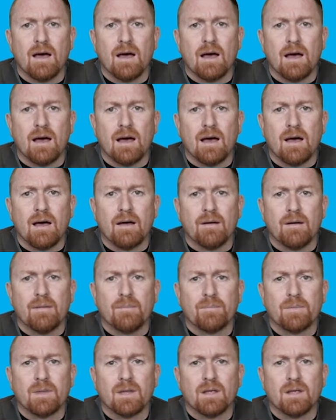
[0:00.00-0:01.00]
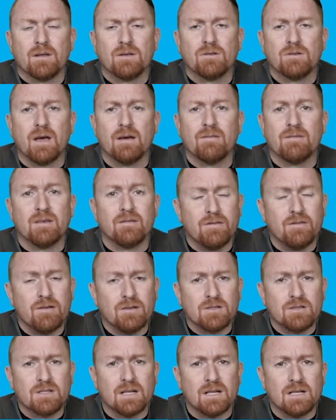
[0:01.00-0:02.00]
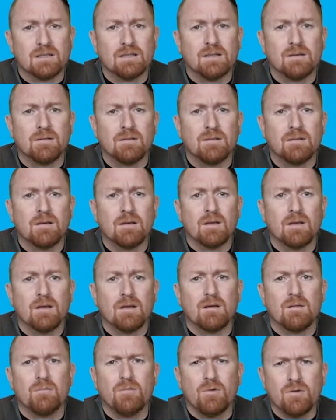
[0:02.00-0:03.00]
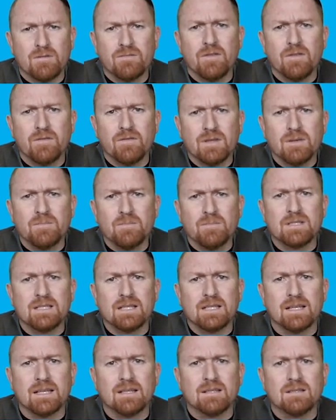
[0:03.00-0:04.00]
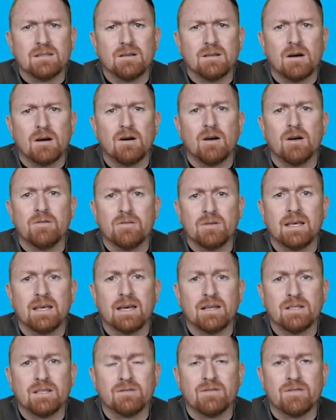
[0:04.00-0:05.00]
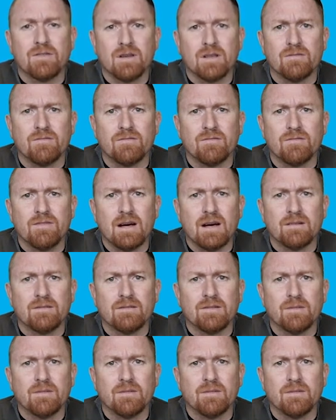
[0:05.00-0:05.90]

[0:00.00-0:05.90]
uh, to have their first child, more than 50% are over the age of 35.